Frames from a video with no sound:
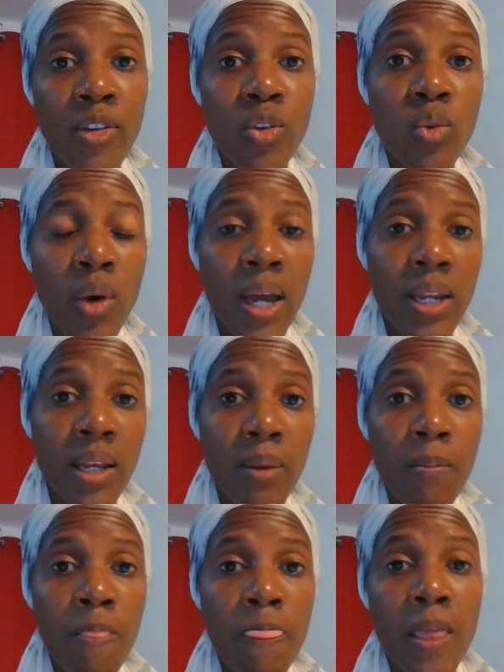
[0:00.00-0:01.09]
you and
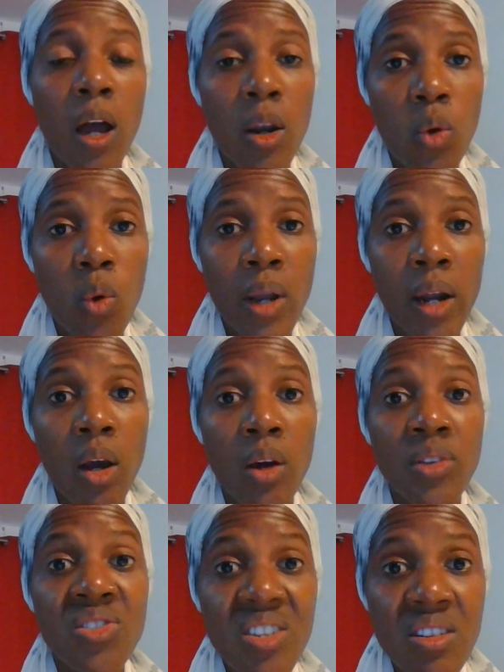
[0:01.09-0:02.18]
Him alone, and
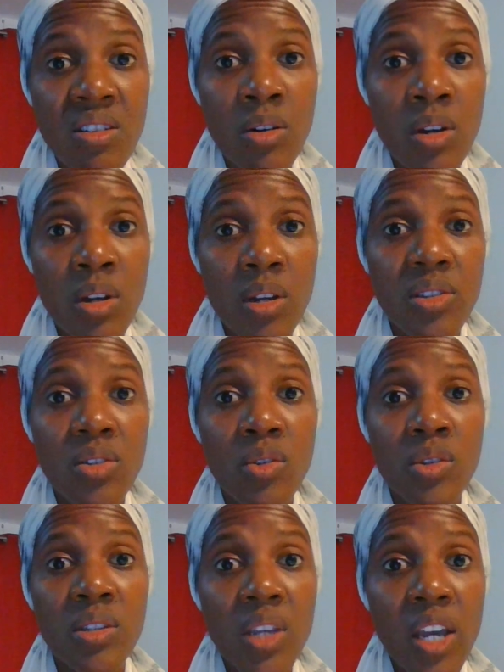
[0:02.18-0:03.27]
continue to
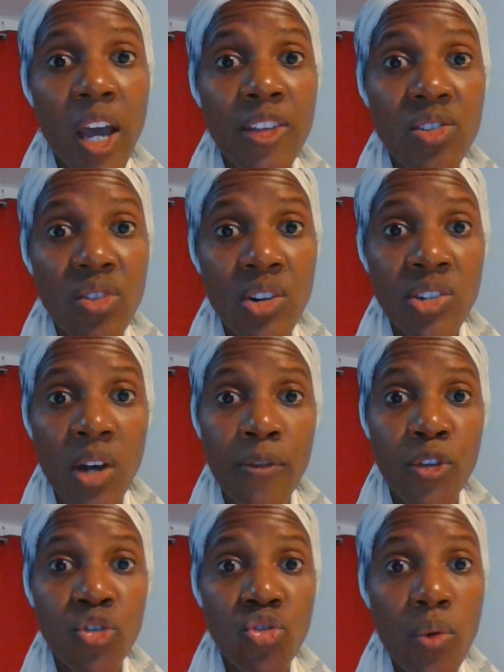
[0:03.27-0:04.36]
seek and search
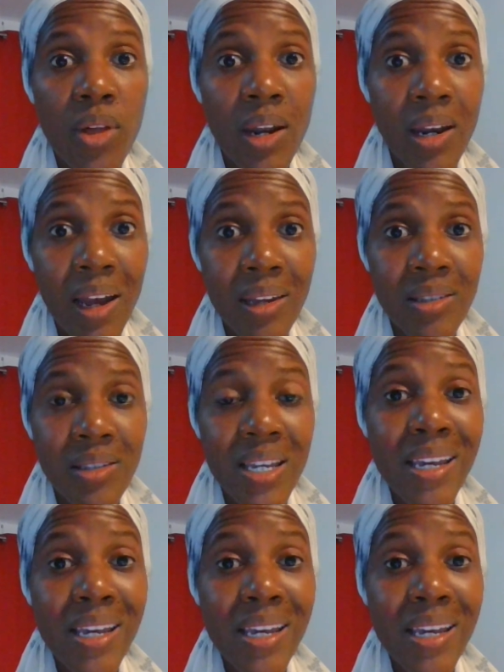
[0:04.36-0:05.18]
after truth and light.